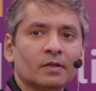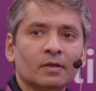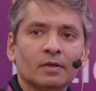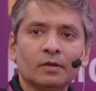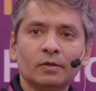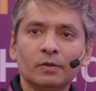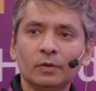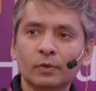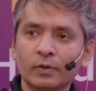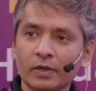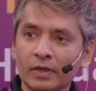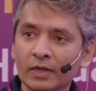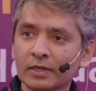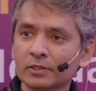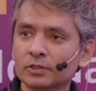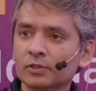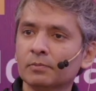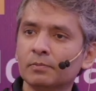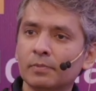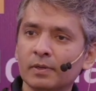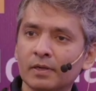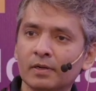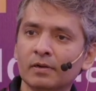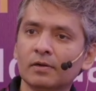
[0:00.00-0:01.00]
you can actually
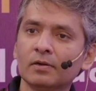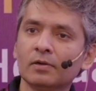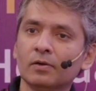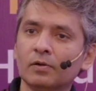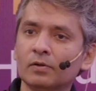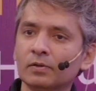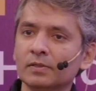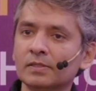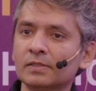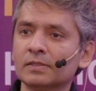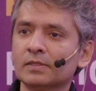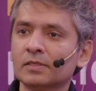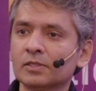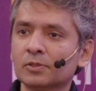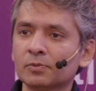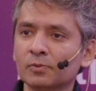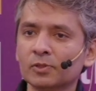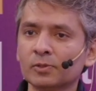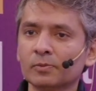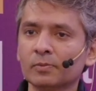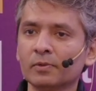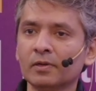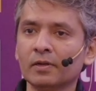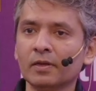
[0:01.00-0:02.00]
build all these
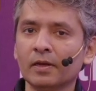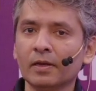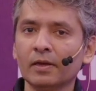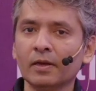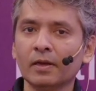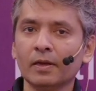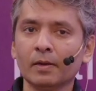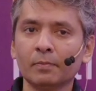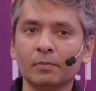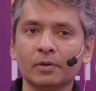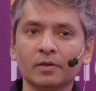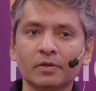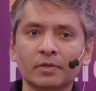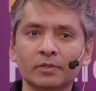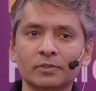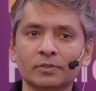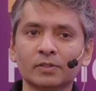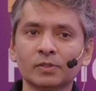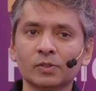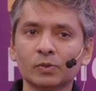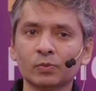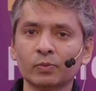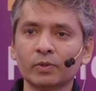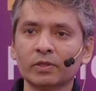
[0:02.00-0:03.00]
responsible AI
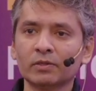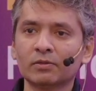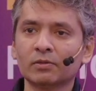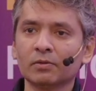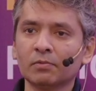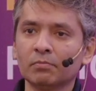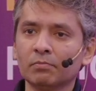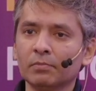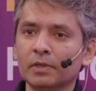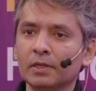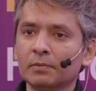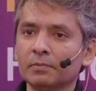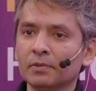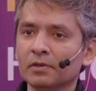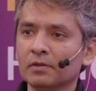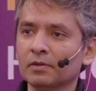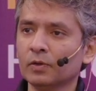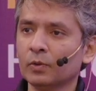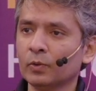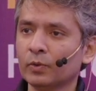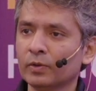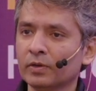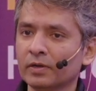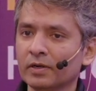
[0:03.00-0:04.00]
applications with minimal
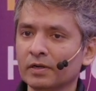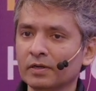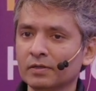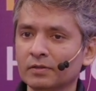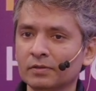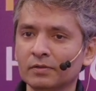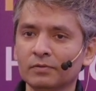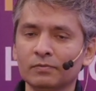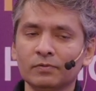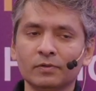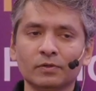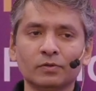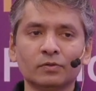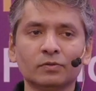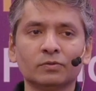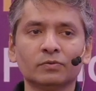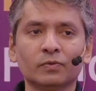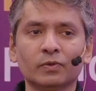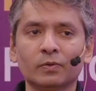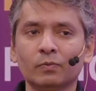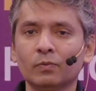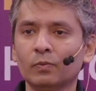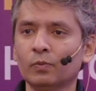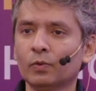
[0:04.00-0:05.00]
overhead. We don't
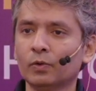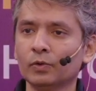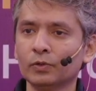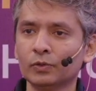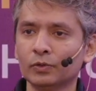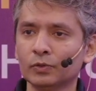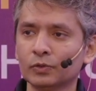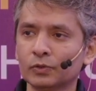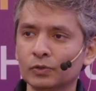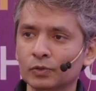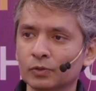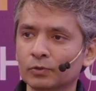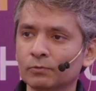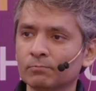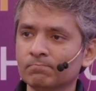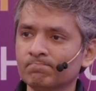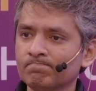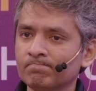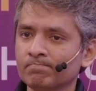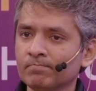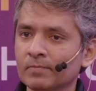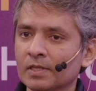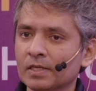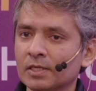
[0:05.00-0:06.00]
want you to
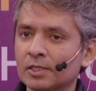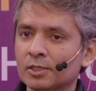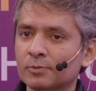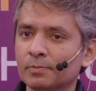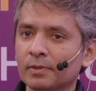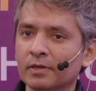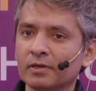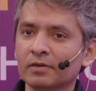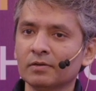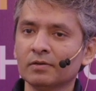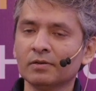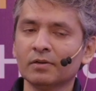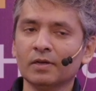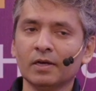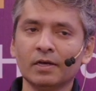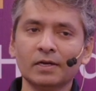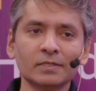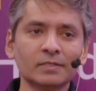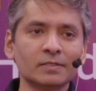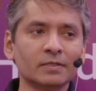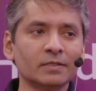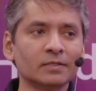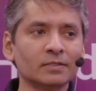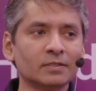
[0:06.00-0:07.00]
spend
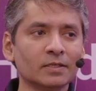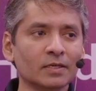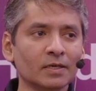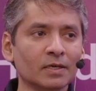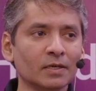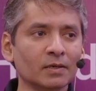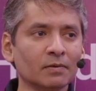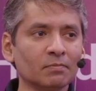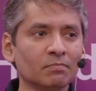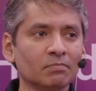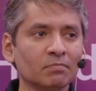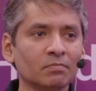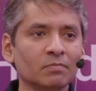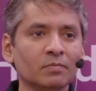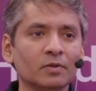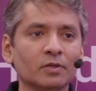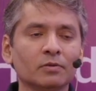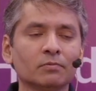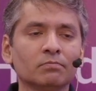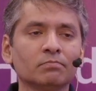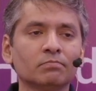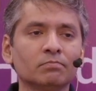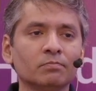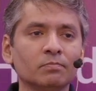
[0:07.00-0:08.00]
unnecessary time,
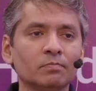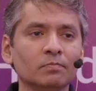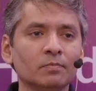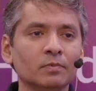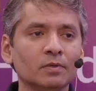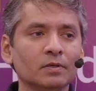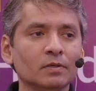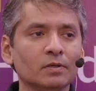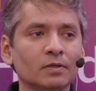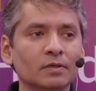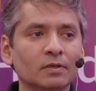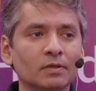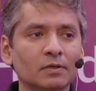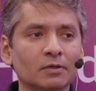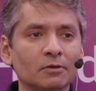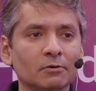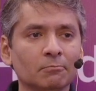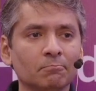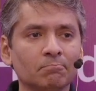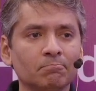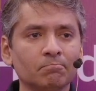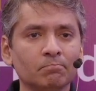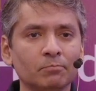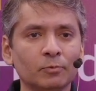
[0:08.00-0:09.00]

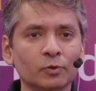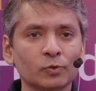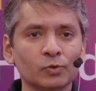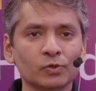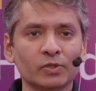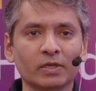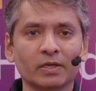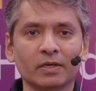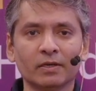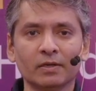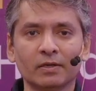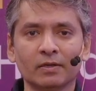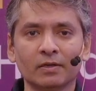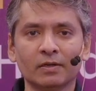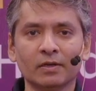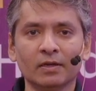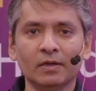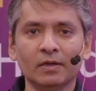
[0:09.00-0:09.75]
using,